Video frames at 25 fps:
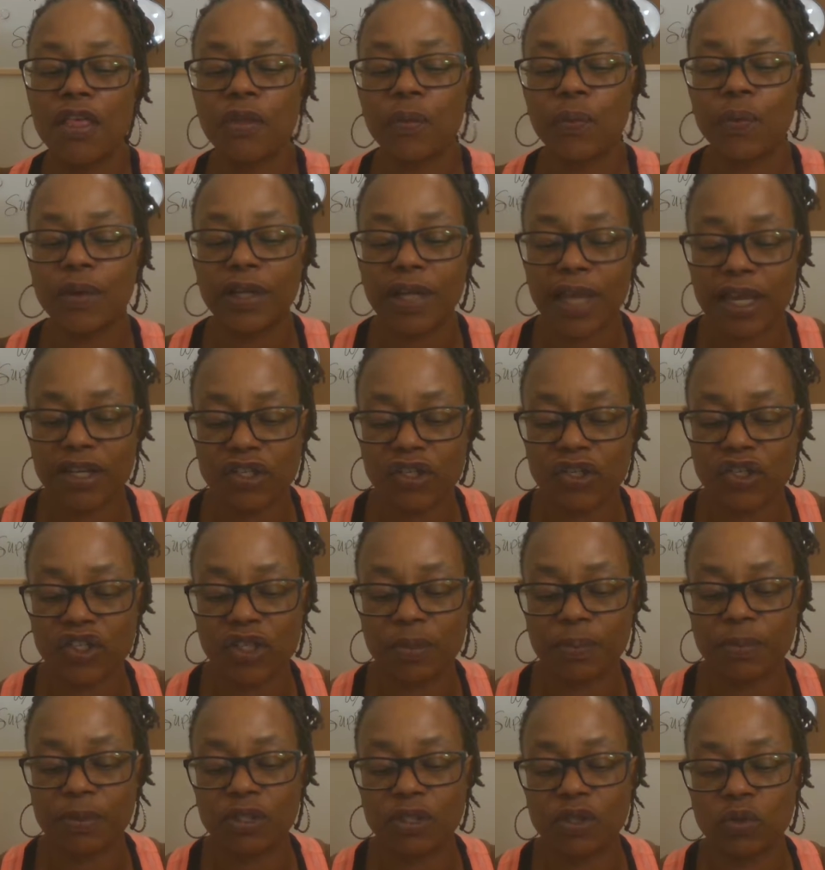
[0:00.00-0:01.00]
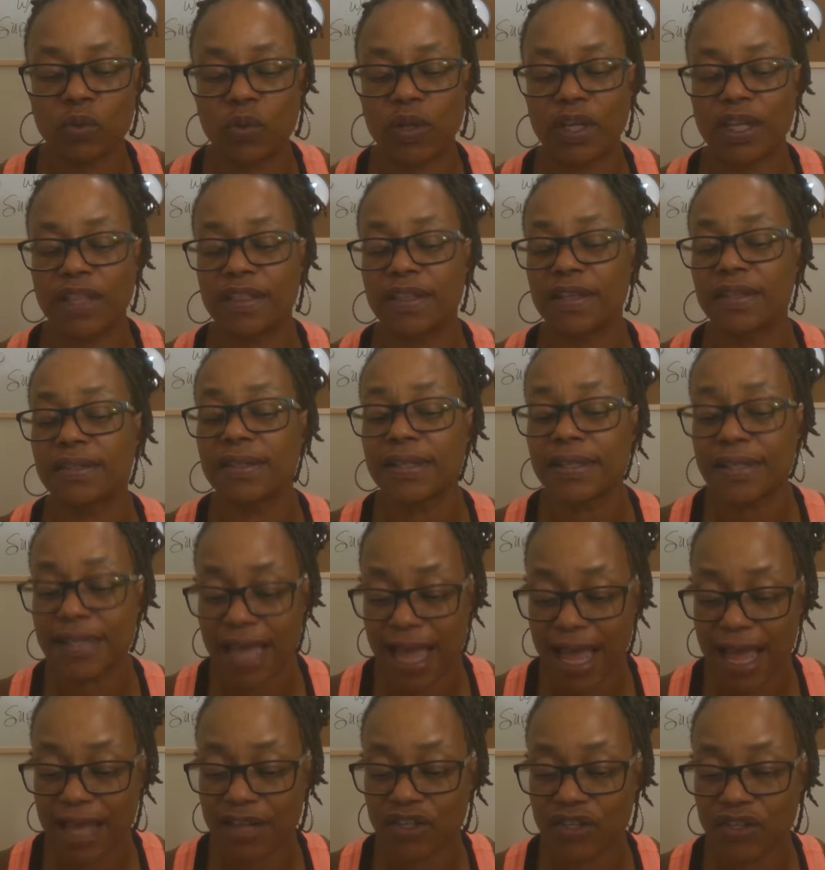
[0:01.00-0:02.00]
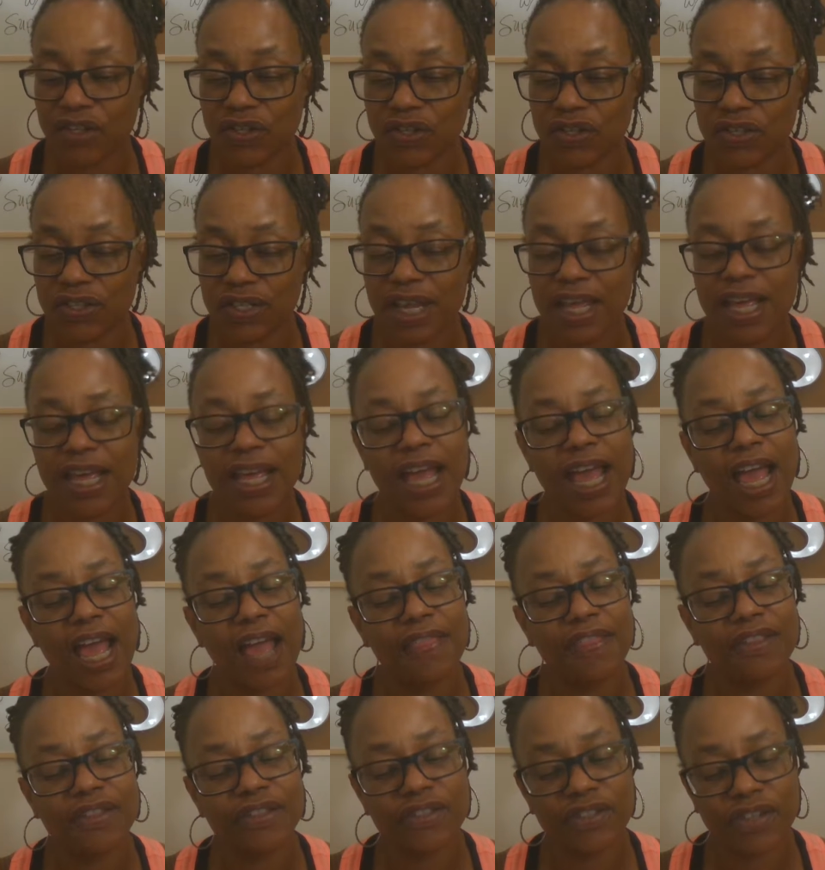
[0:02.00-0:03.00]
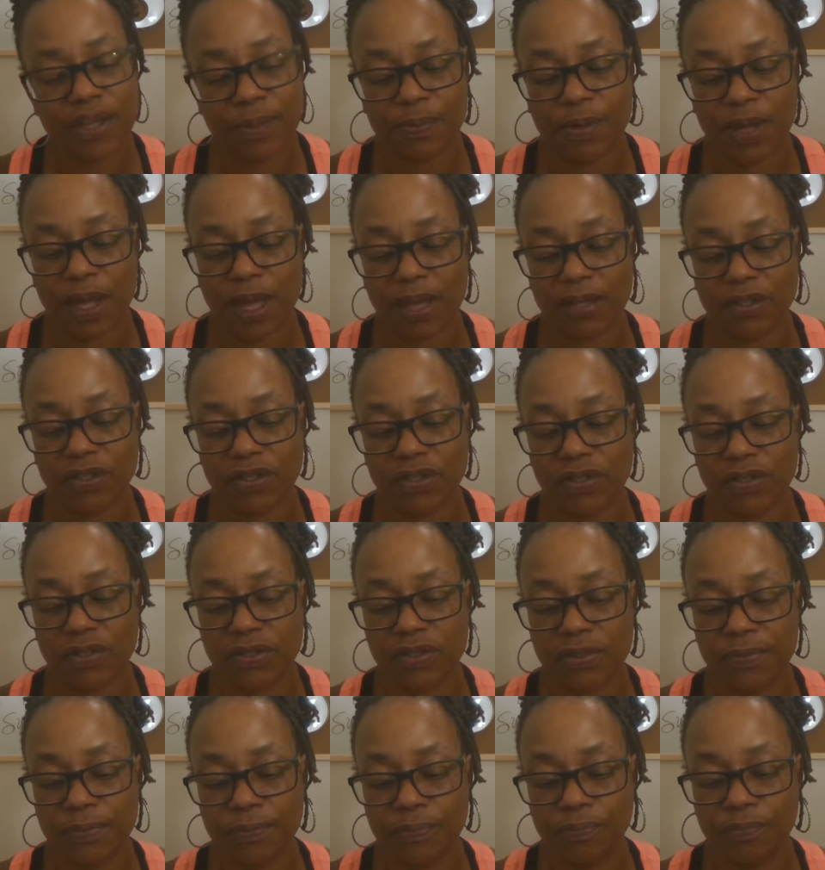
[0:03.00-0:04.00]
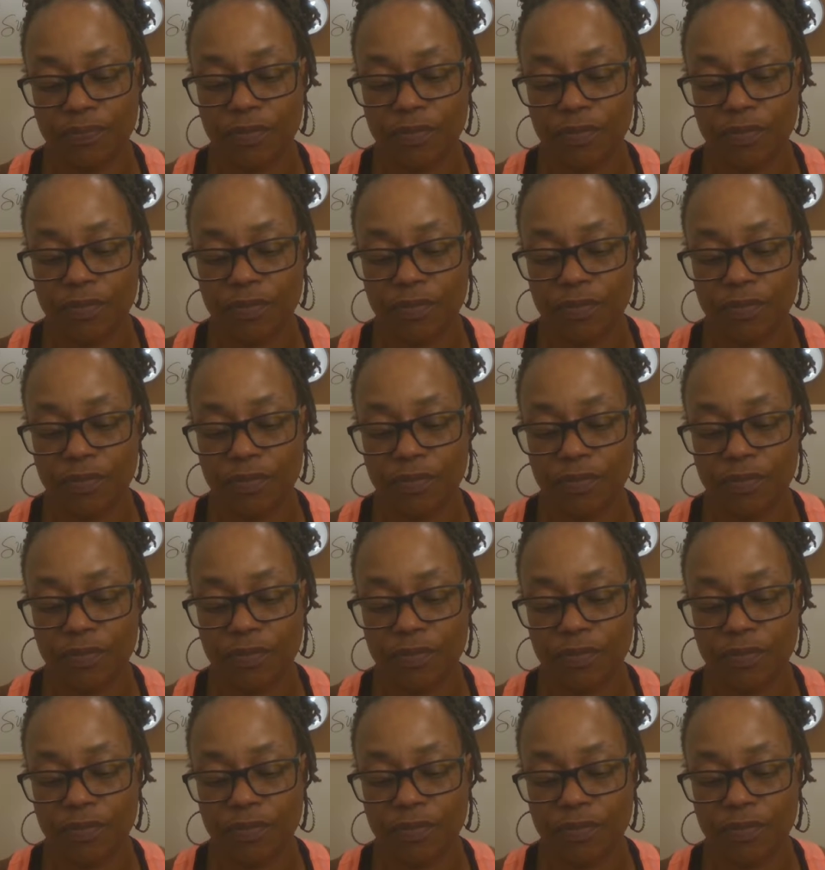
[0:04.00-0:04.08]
relationship between the conscious and the subconscious.